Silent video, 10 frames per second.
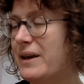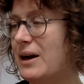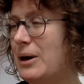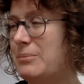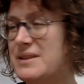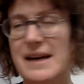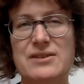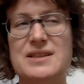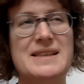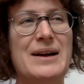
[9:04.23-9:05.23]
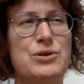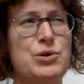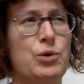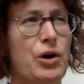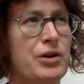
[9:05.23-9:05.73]
This house is now
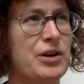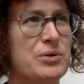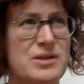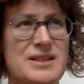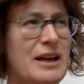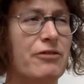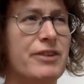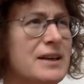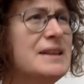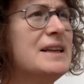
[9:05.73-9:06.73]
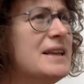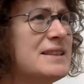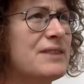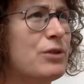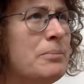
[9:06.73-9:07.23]
2 condos that sell for
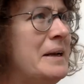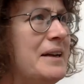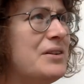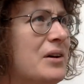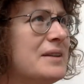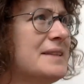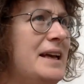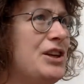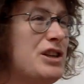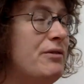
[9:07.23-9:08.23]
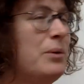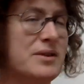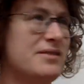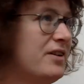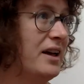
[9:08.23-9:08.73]
several $1 million each. It really
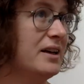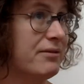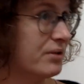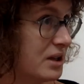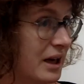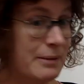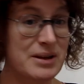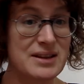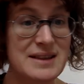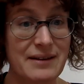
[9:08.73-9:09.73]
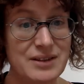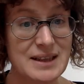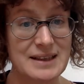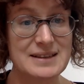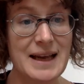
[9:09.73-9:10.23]
was a fucking different time in the
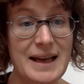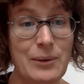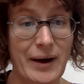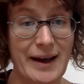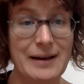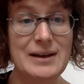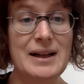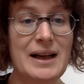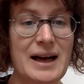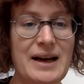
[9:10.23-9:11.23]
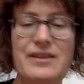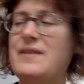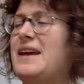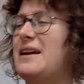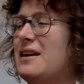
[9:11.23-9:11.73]
70s. Anyway, then
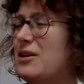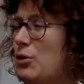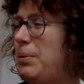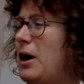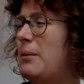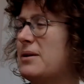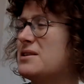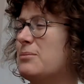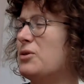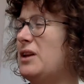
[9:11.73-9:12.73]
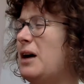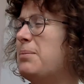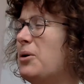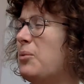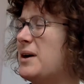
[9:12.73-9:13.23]
they get another apartment somewhere on the
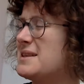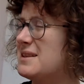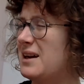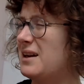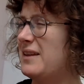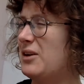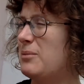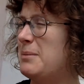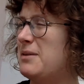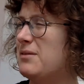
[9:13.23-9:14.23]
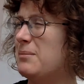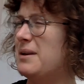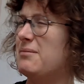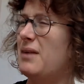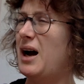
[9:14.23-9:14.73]
Upper West Side, I think, or maybe even a
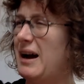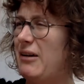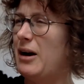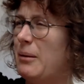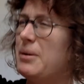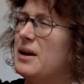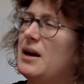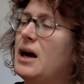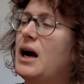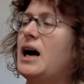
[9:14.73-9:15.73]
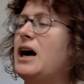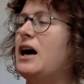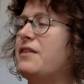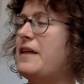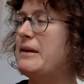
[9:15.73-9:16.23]
bit higher up.
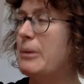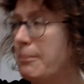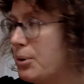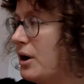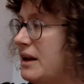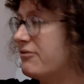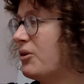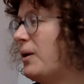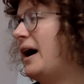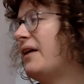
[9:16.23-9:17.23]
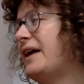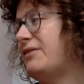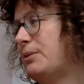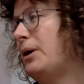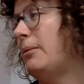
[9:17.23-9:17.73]
Then they're in Brooklyn for a while. They have
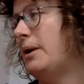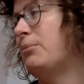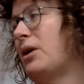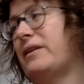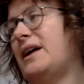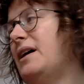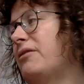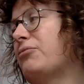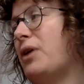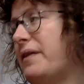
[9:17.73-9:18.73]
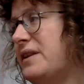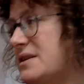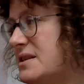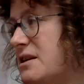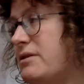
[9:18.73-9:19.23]
an apartment in Brooklyn. They kind of run
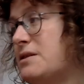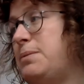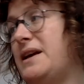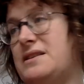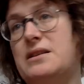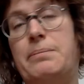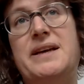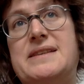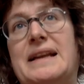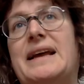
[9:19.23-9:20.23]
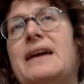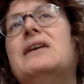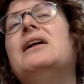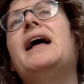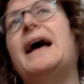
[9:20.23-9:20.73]
these series of places that basically
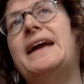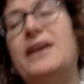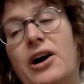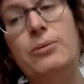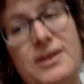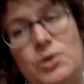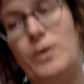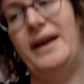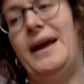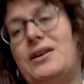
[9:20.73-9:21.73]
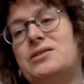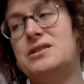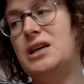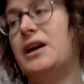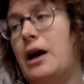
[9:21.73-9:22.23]
any homeless queer kid can
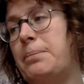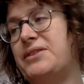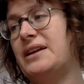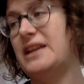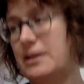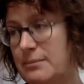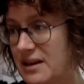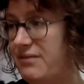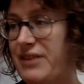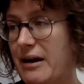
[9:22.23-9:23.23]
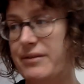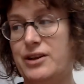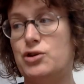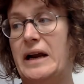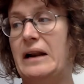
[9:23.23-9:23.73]
just turn up, and they'll let them live there, and
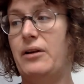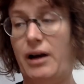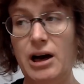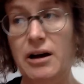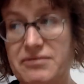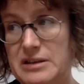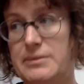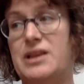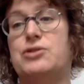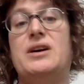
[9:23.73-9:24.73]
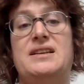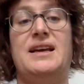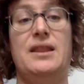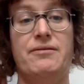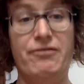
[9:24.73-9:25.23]
they'll try to look after them, and they'll try to
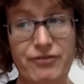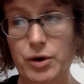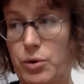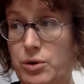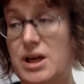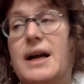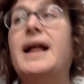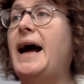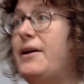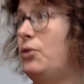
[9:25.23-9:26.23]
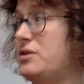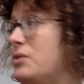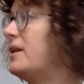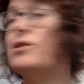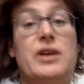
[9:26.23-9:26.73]
get them food, and
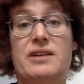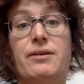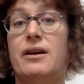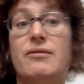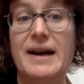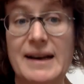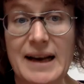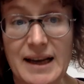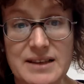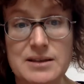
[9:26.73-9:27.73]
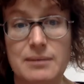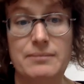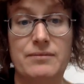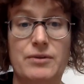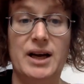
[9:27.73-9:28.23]
also they'll try to fucking radicalize
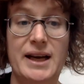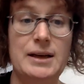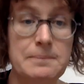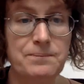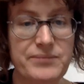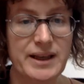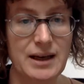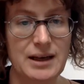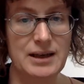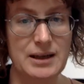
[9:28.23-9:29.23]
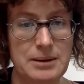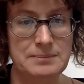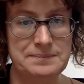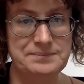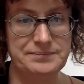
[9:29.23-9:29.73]
them, right?
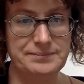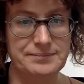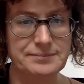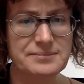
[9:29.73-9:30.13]
And